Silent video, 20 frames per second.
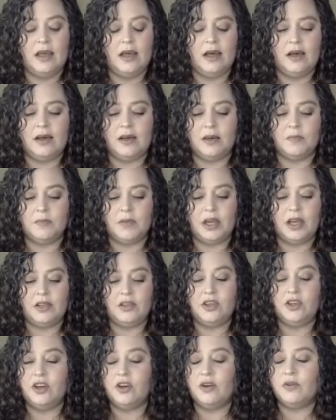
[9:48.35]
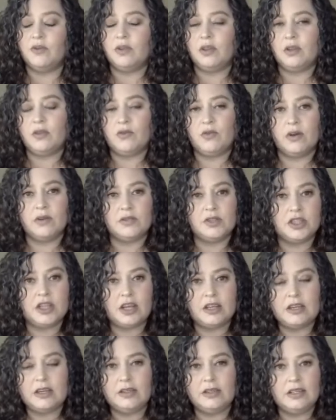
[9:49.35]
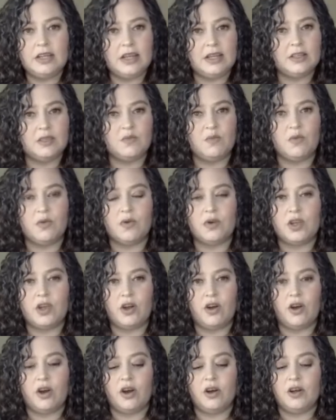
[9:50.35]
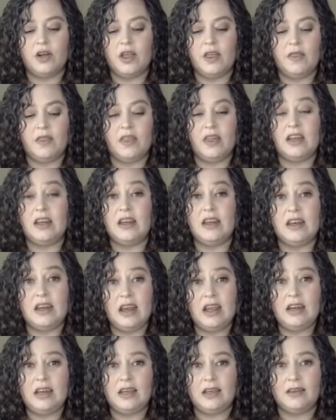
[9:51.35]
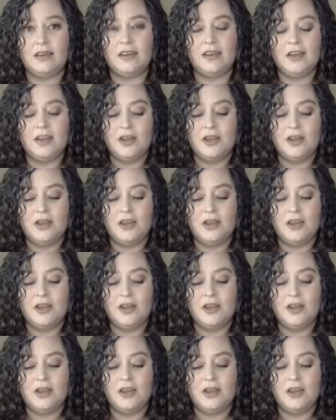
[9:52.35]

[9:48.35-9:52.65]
And crocheting takes more yarn than knitting.